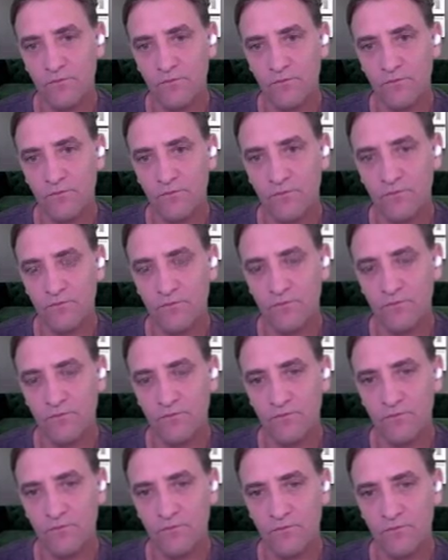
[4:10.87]

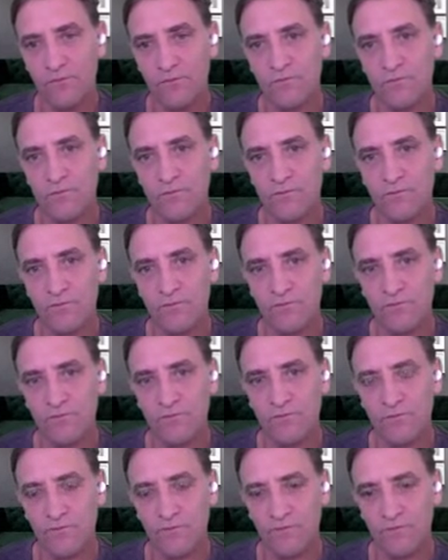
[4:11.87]

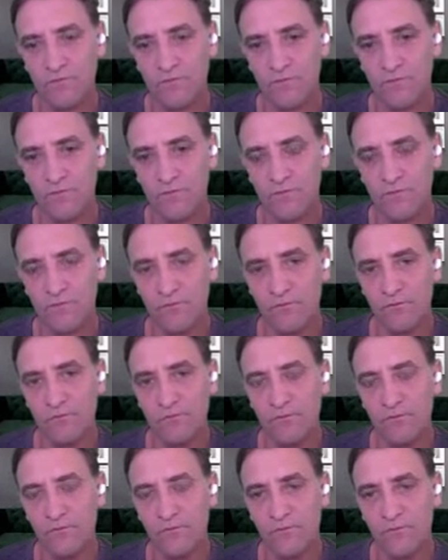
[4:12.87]

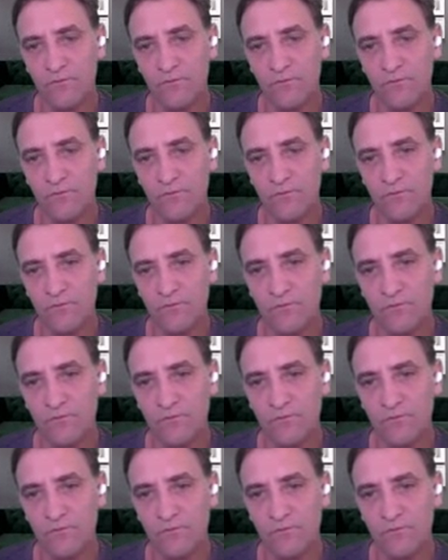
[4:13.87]
This person isn't speaking.